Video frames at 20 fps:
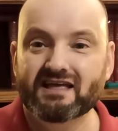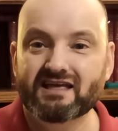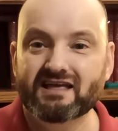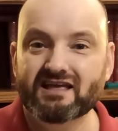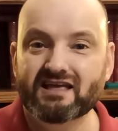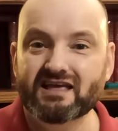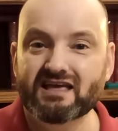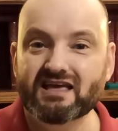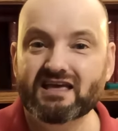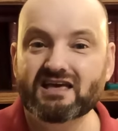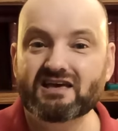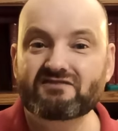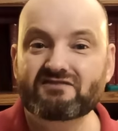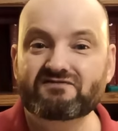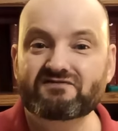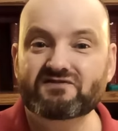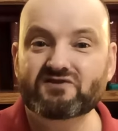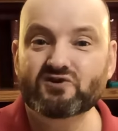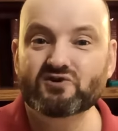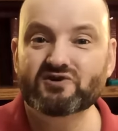
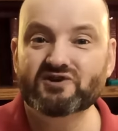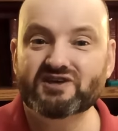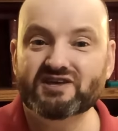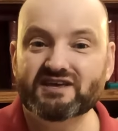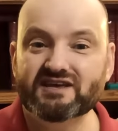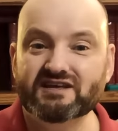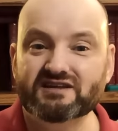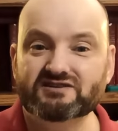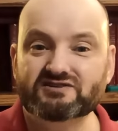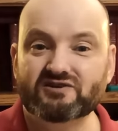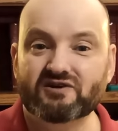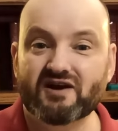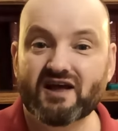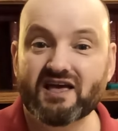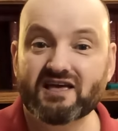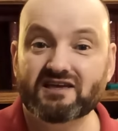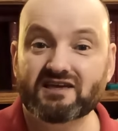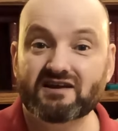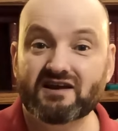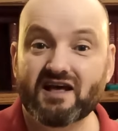if your kids are
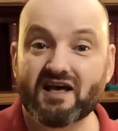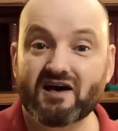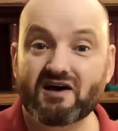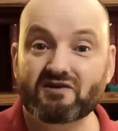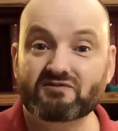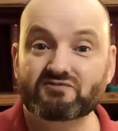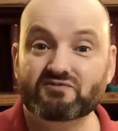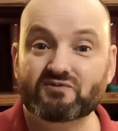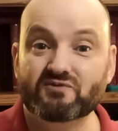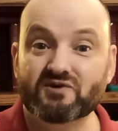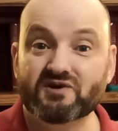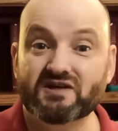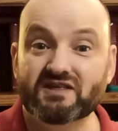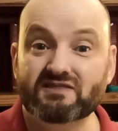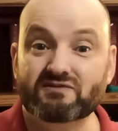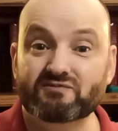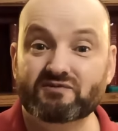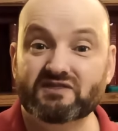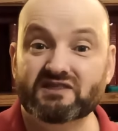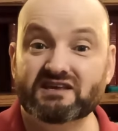hanging out
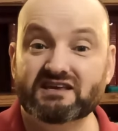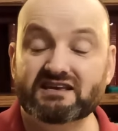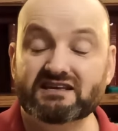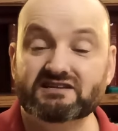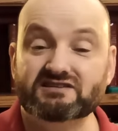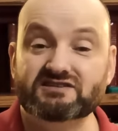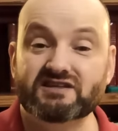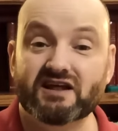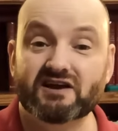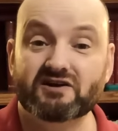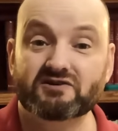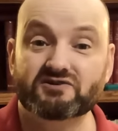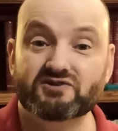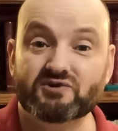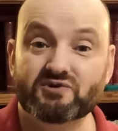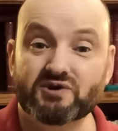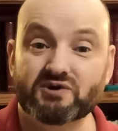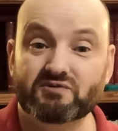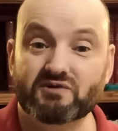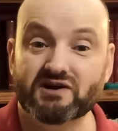with kids that are
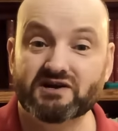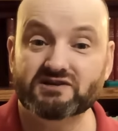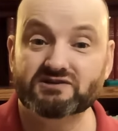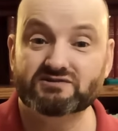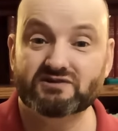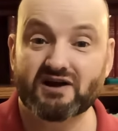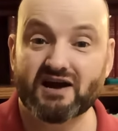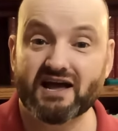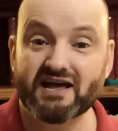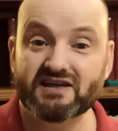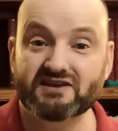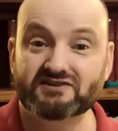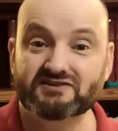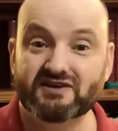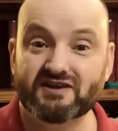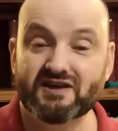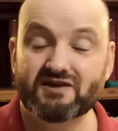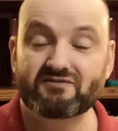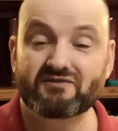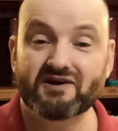doing what is right
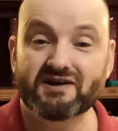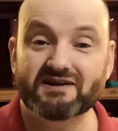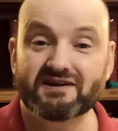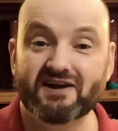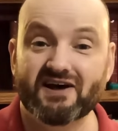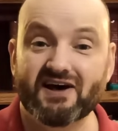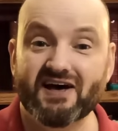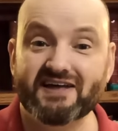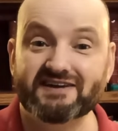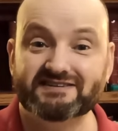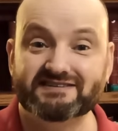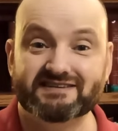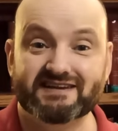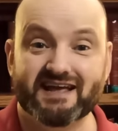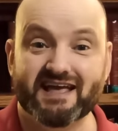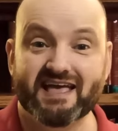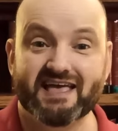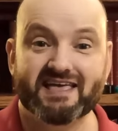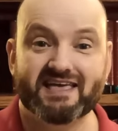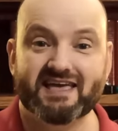and whatnot,
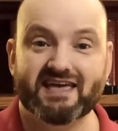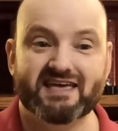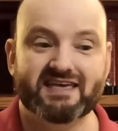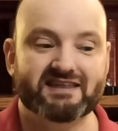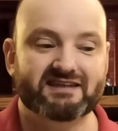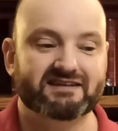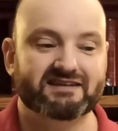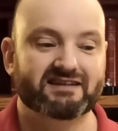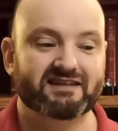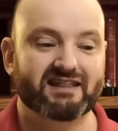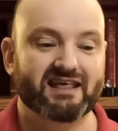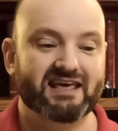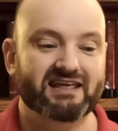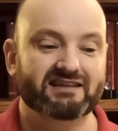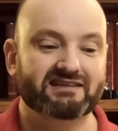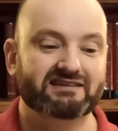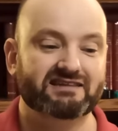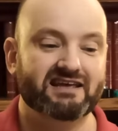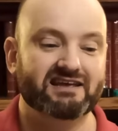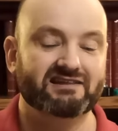and
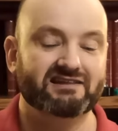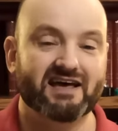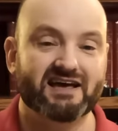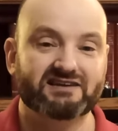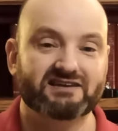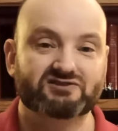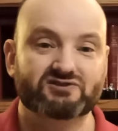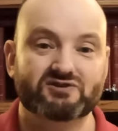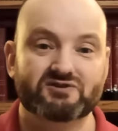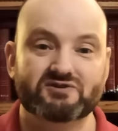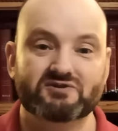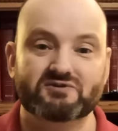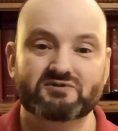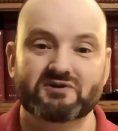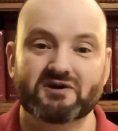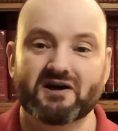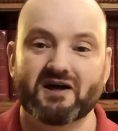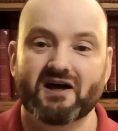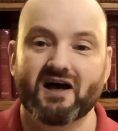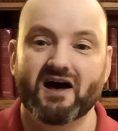they like to
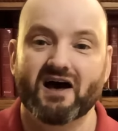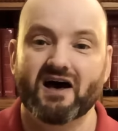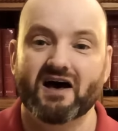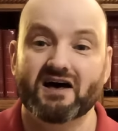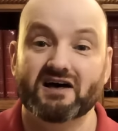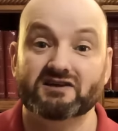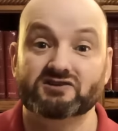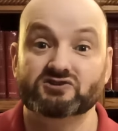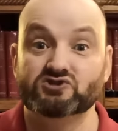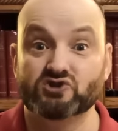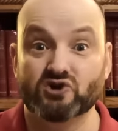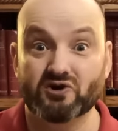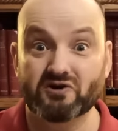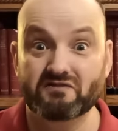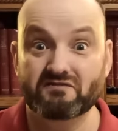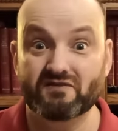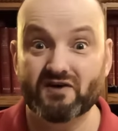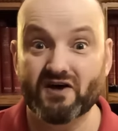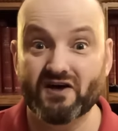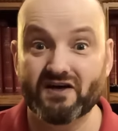serve
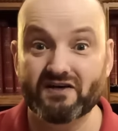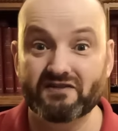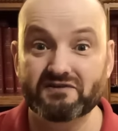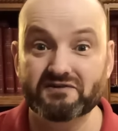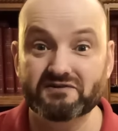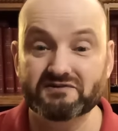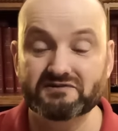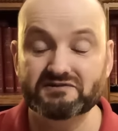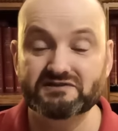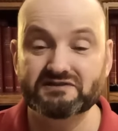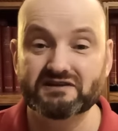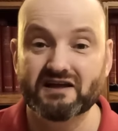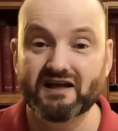others,